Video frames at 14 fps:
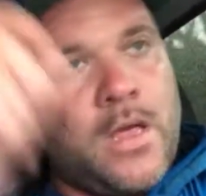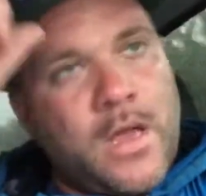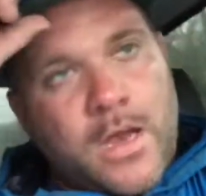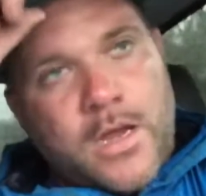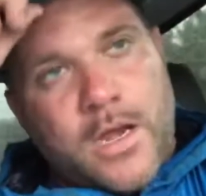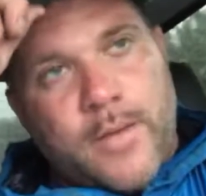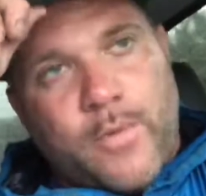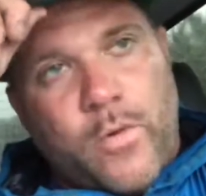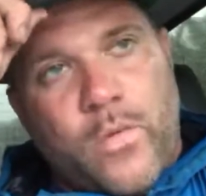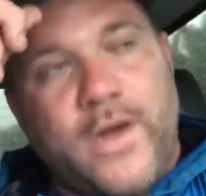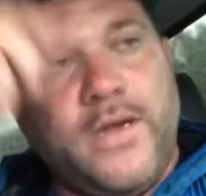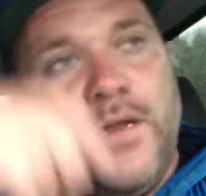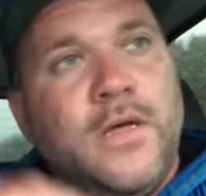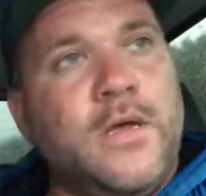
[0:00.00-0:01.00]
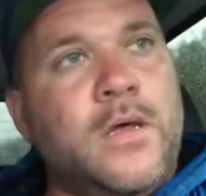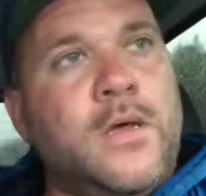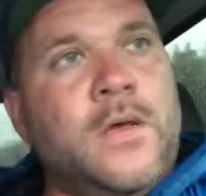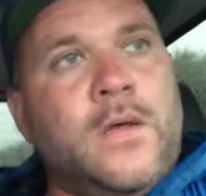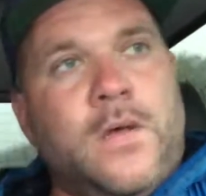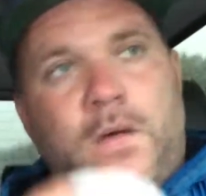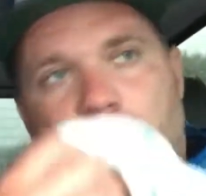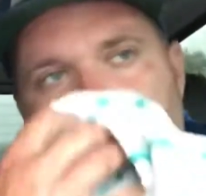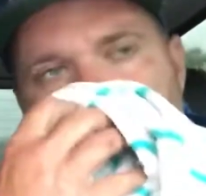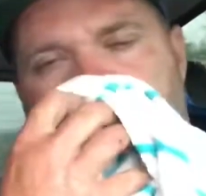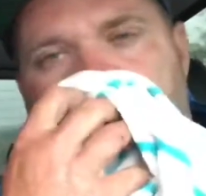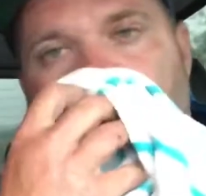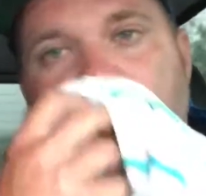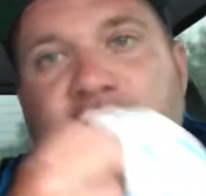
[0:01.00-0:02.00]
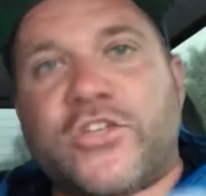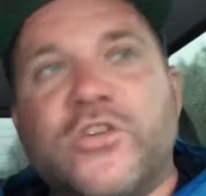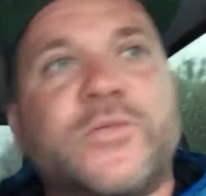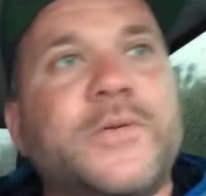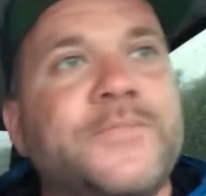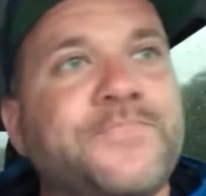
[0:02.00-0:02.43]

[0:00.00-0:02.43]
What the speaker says: Number one, excuse me,